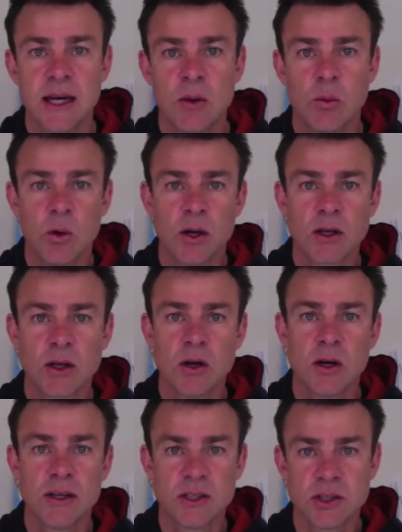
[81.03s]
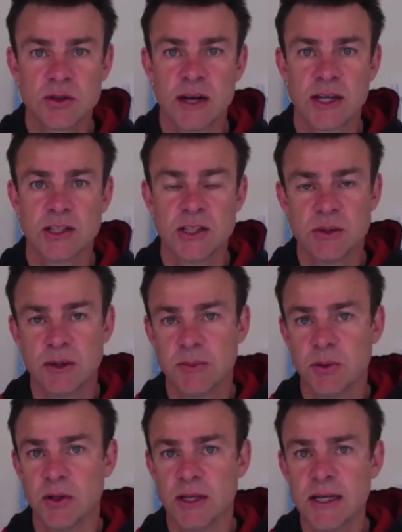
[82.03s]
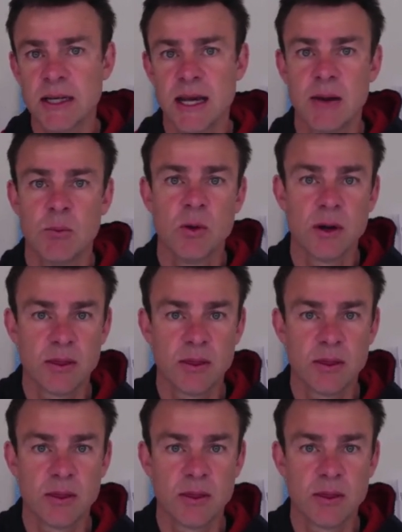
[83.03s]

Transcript: What kind of structure do we put in and what